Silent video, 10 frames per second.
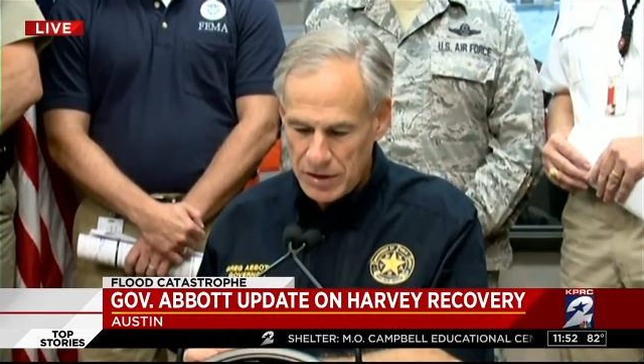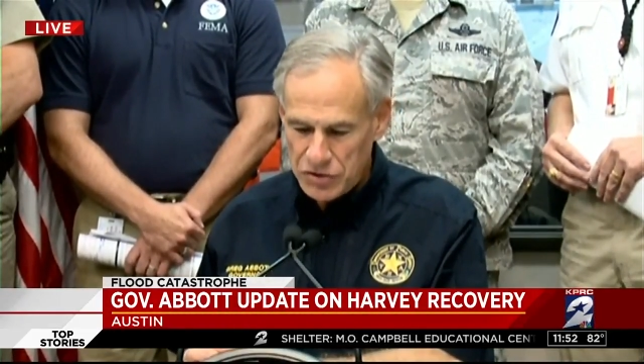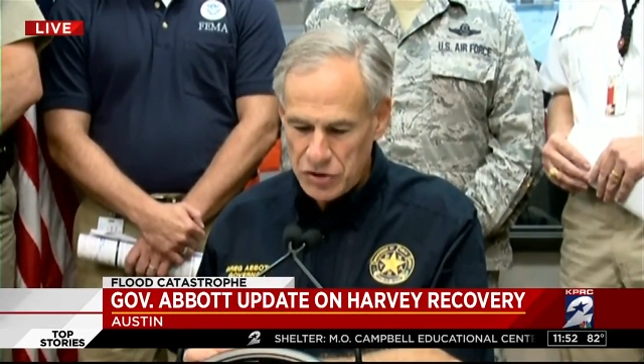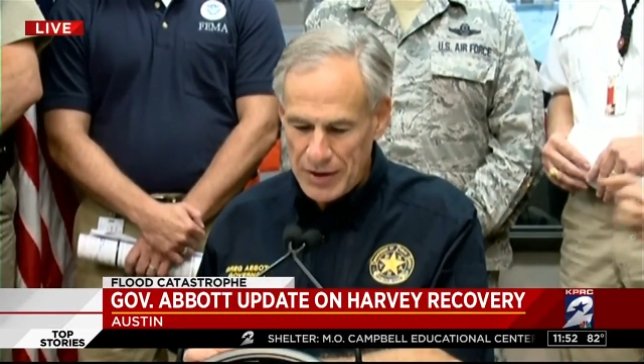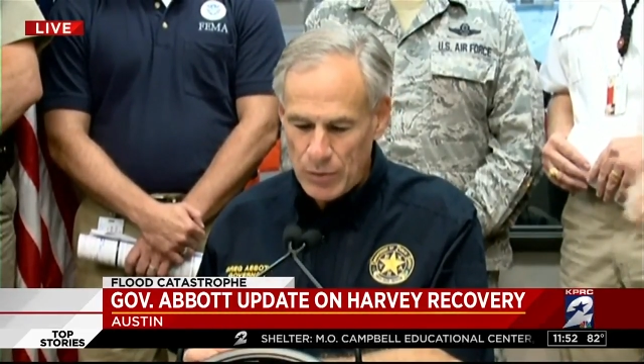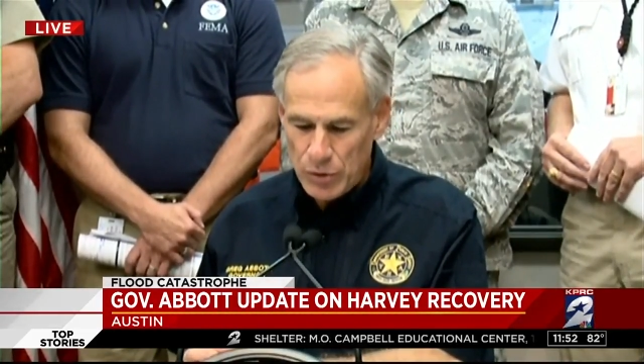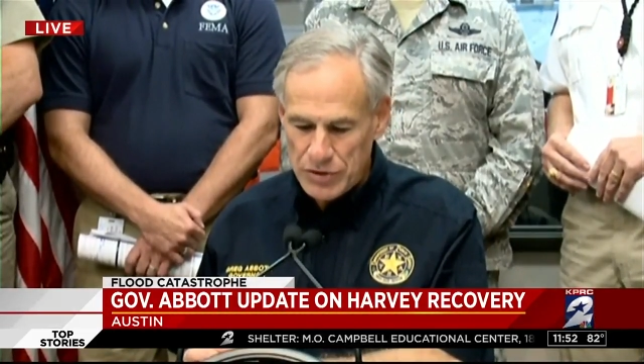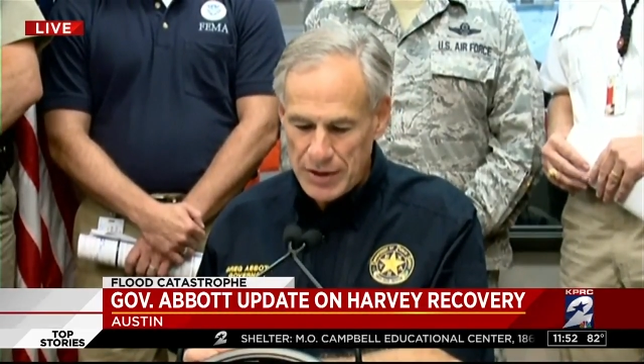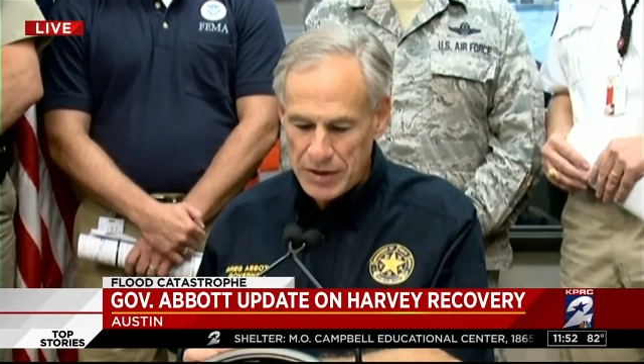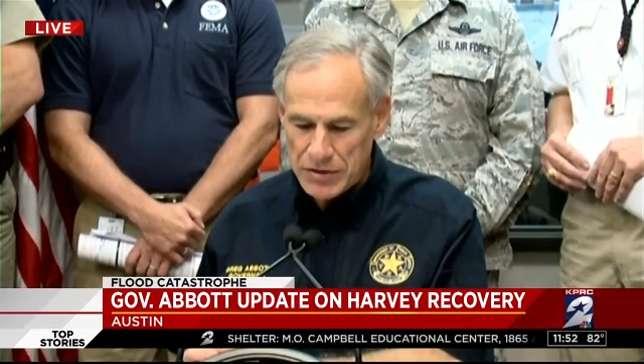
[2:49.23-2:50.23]
So that will
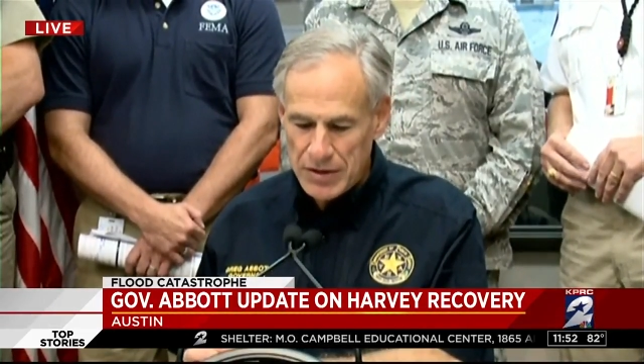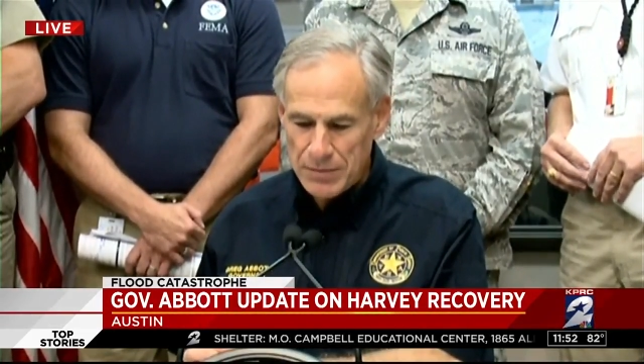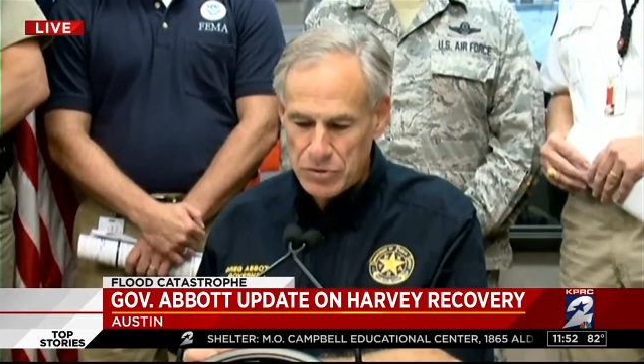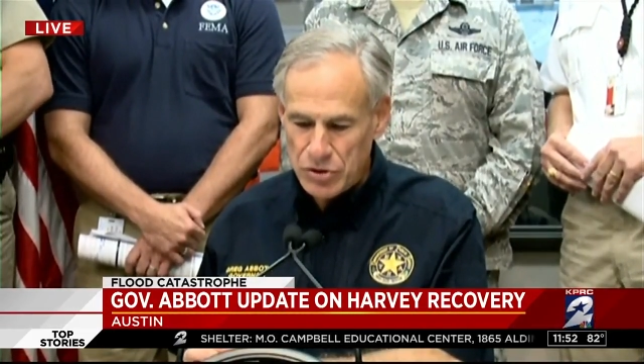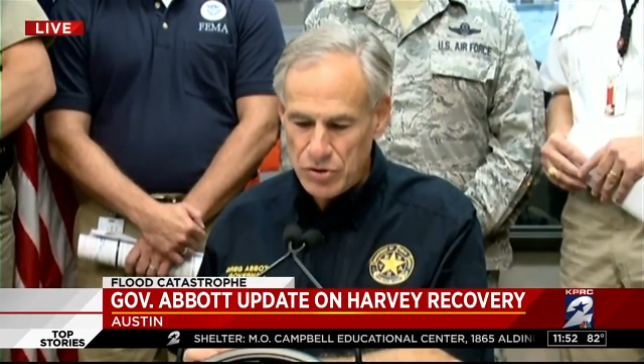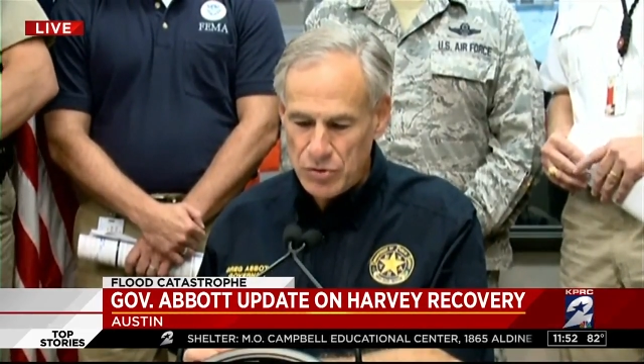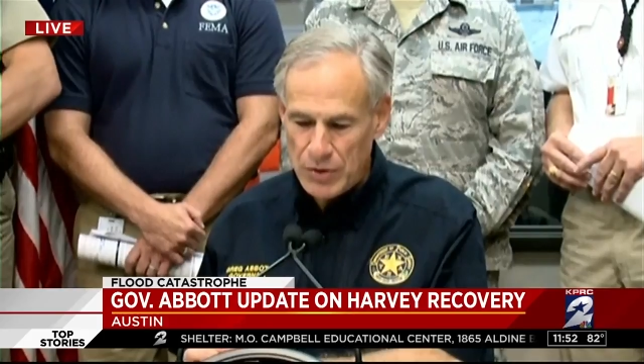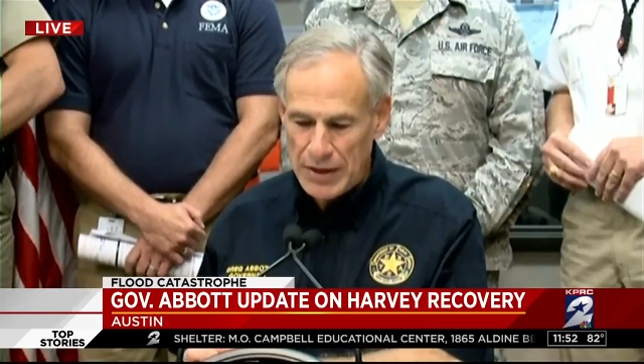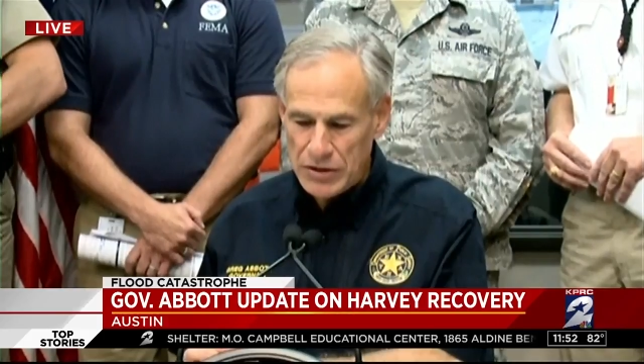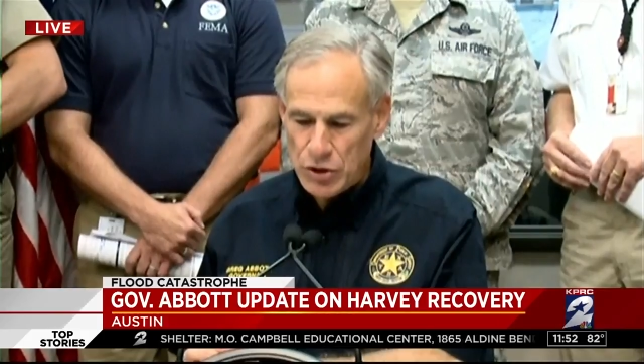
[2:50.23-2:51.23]
take us up to
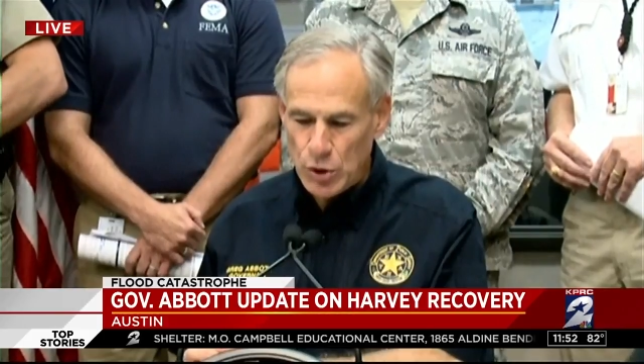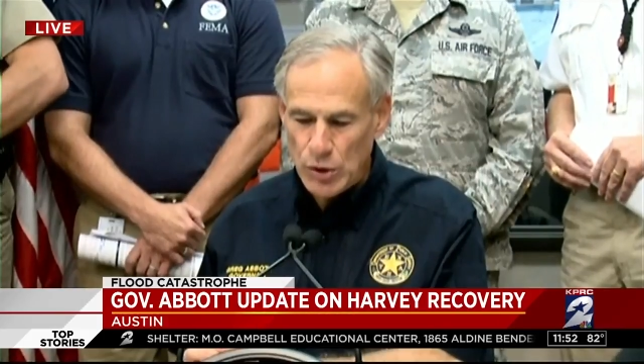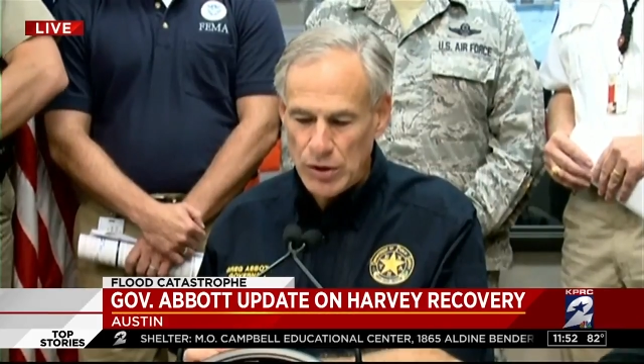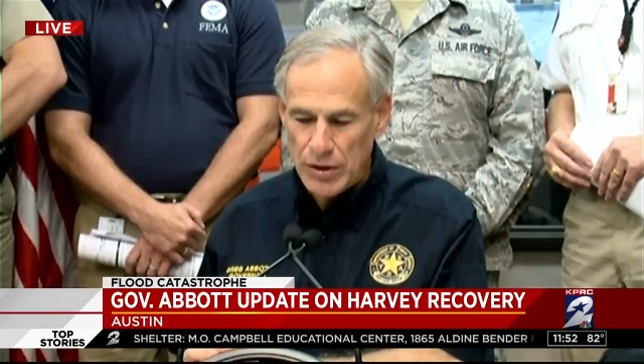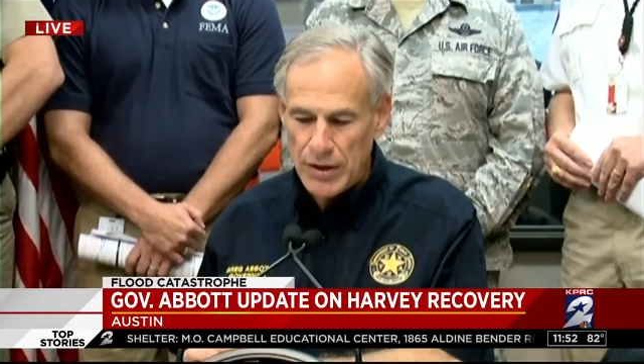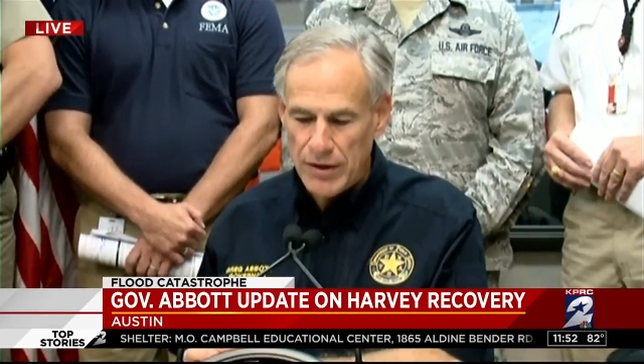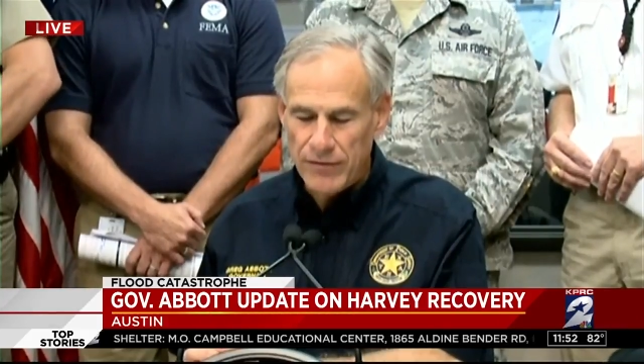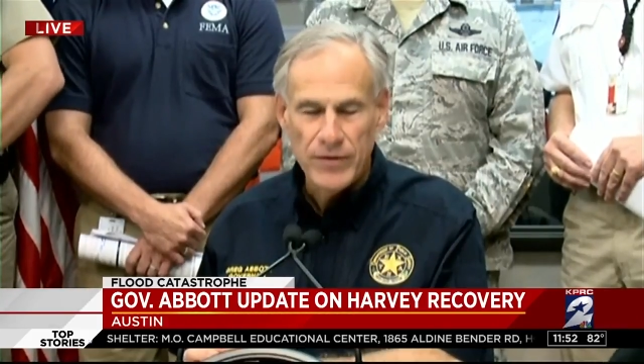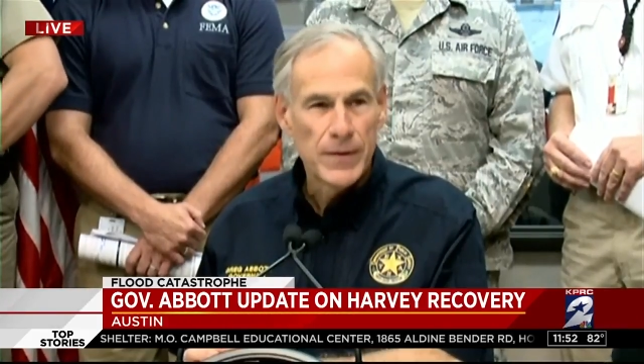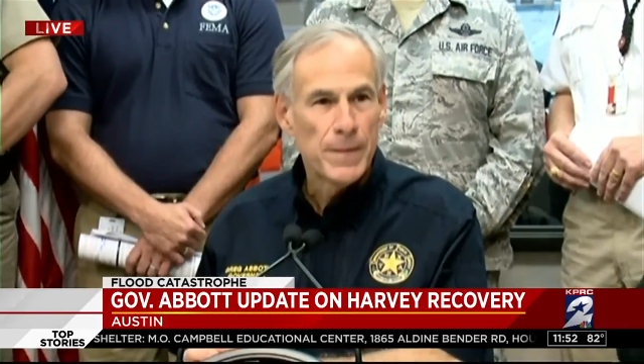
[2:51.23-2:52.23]
a total of